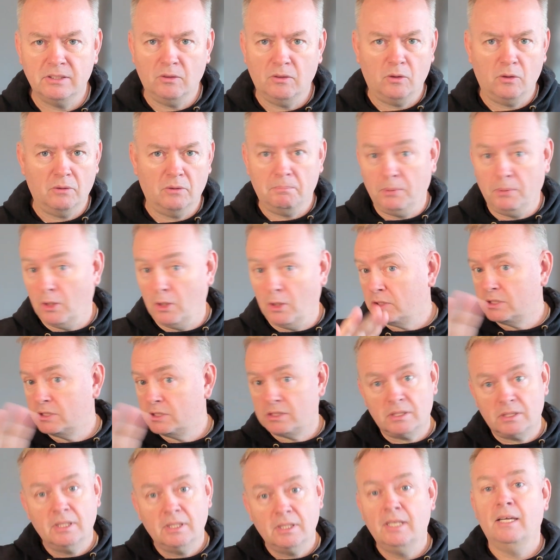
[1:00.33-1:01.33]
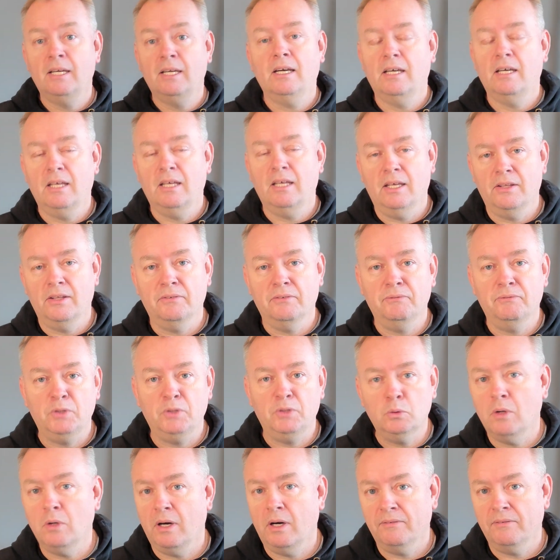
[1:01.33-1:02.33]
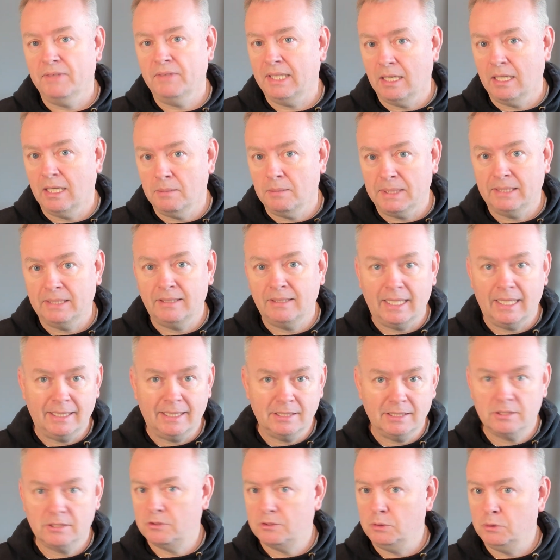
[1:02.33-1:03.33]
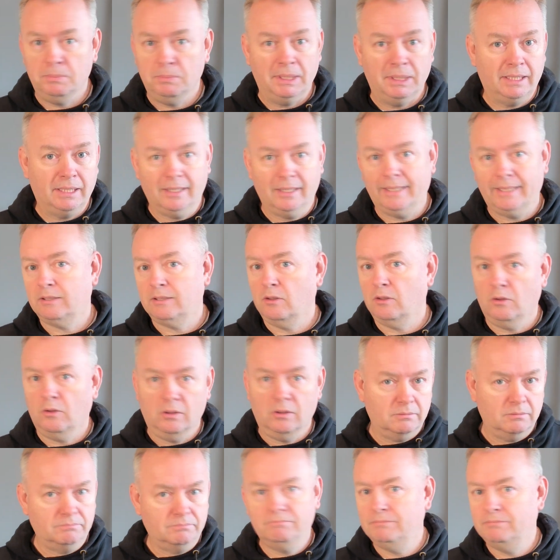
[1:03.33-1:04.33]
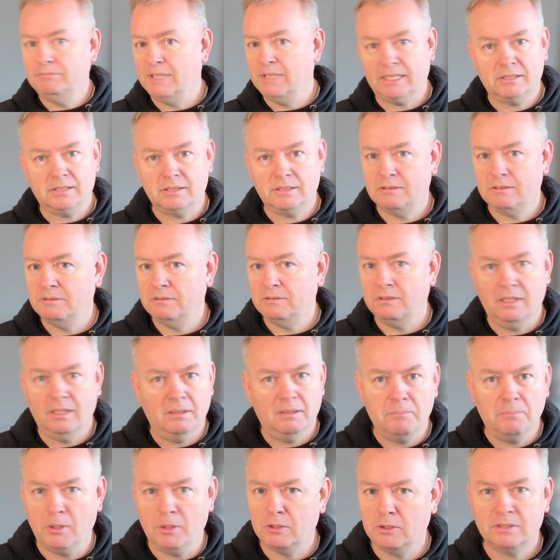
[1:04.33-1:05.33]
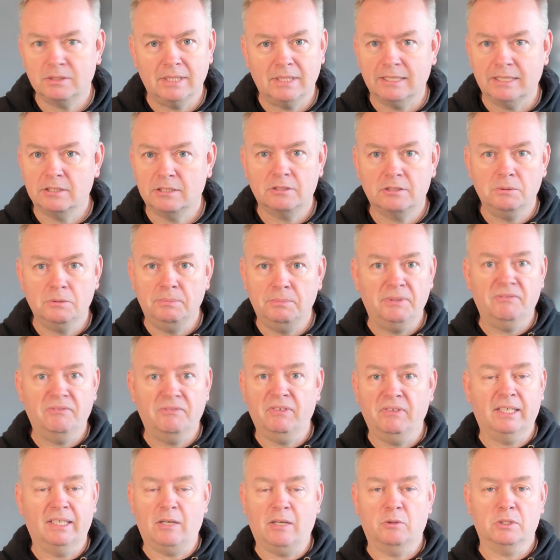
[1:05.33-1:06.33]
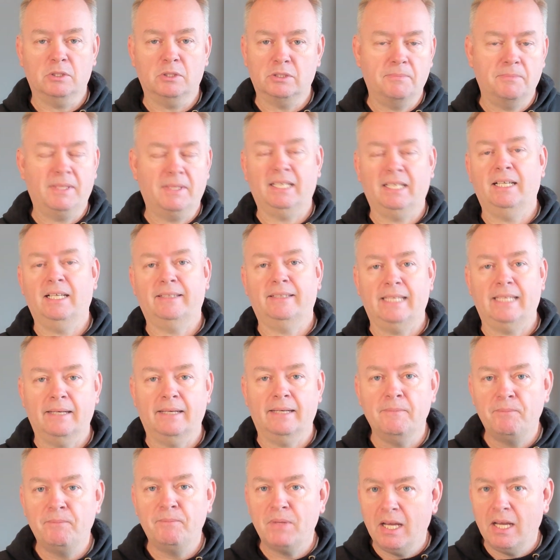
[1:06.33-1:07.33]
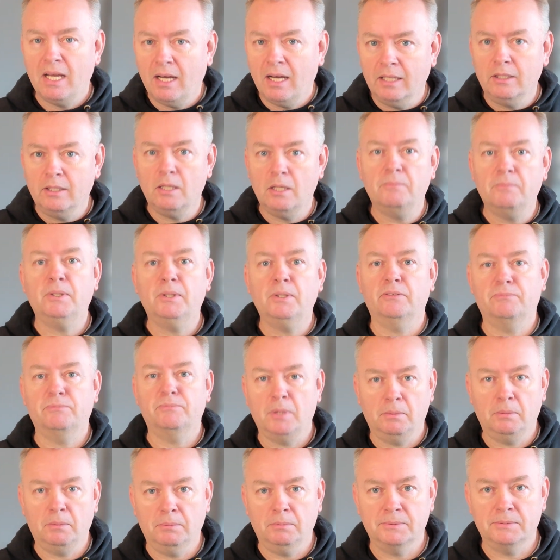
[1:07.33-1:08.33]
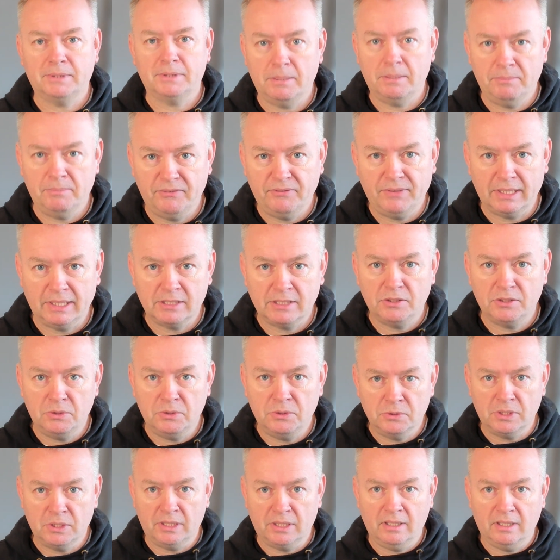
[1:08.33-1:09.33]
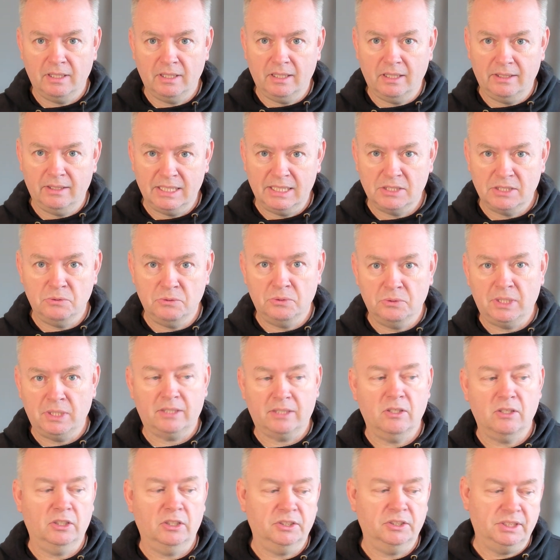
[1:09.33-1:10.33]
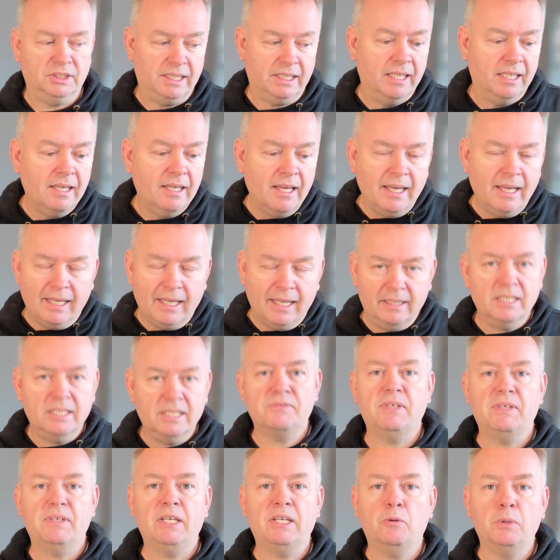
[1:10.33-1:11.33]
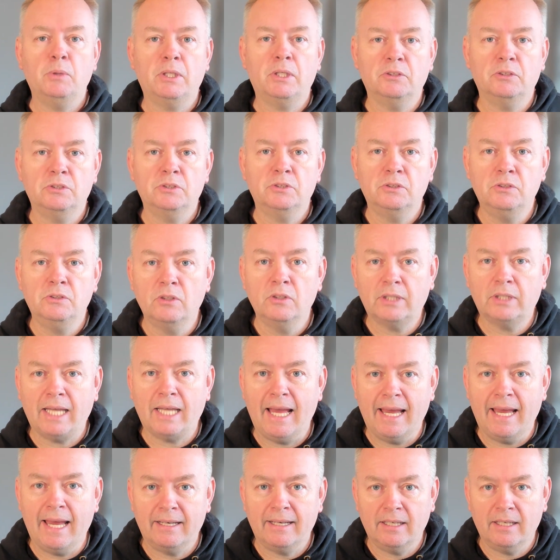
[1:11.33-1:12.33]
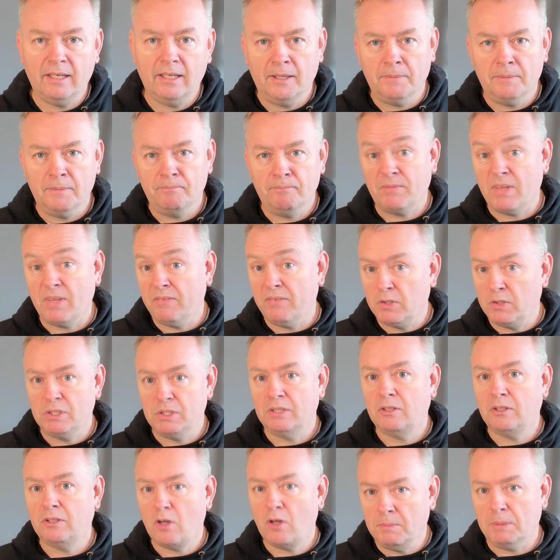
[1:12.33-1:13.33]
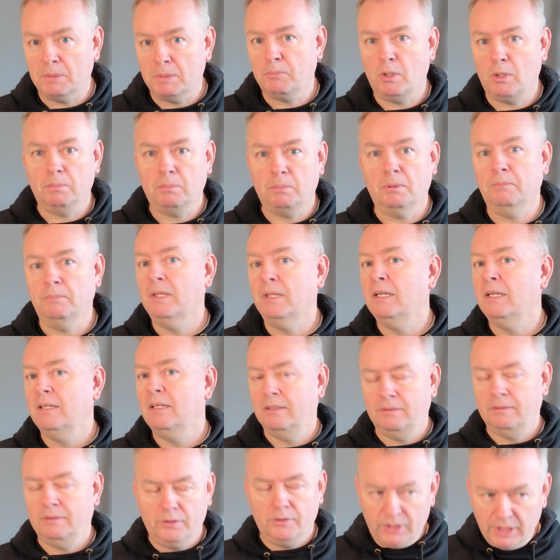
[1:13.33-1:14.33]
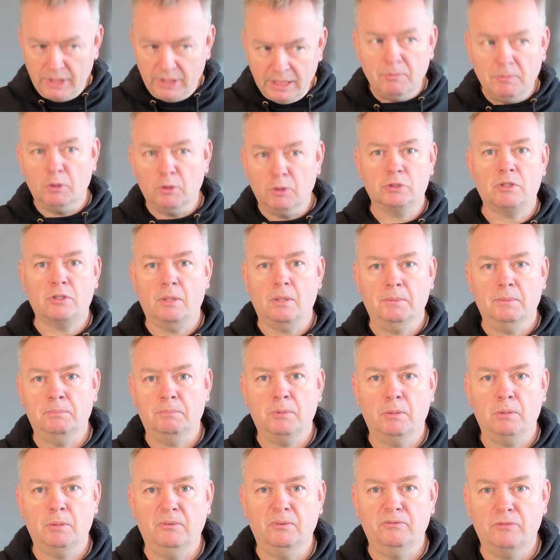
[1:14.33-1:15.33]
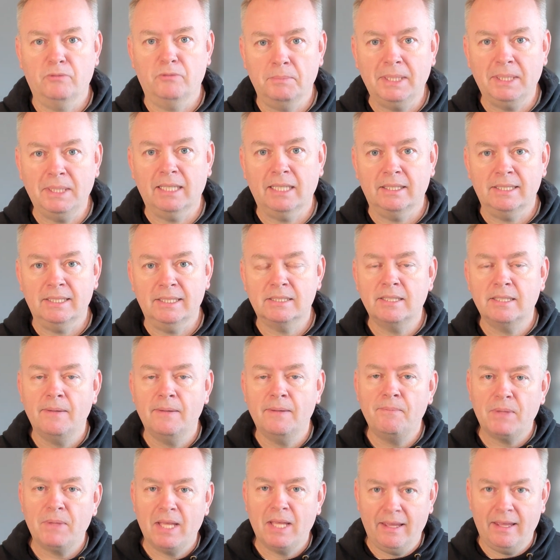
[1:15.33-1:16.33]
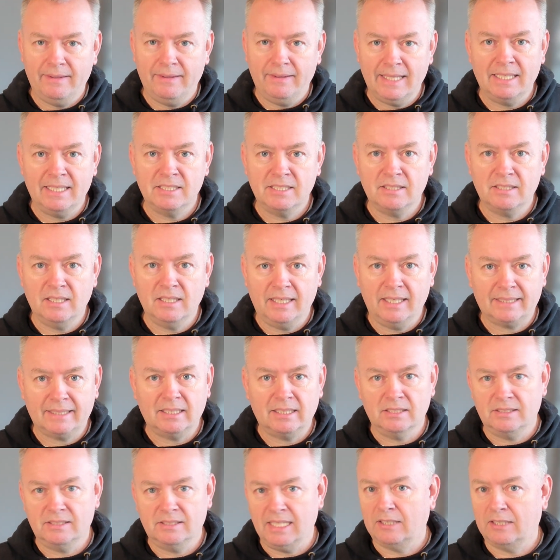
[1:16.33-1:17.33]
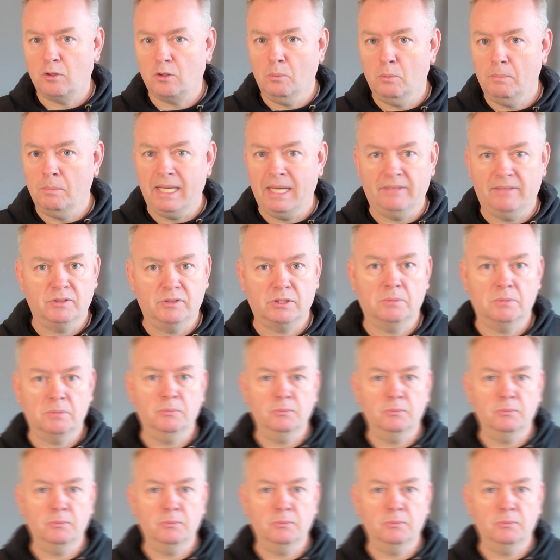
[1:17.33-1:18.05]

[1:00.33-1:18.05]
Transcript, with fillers: or blocks uh, the view of an element that is to be clicked or text uh, box that's to be filled out or something like that. A number of problems can be fixed using uh, this new technology. In this video, we're going to look at um, a very common problem the most common problem for me at least, and that is selectors that go bad for some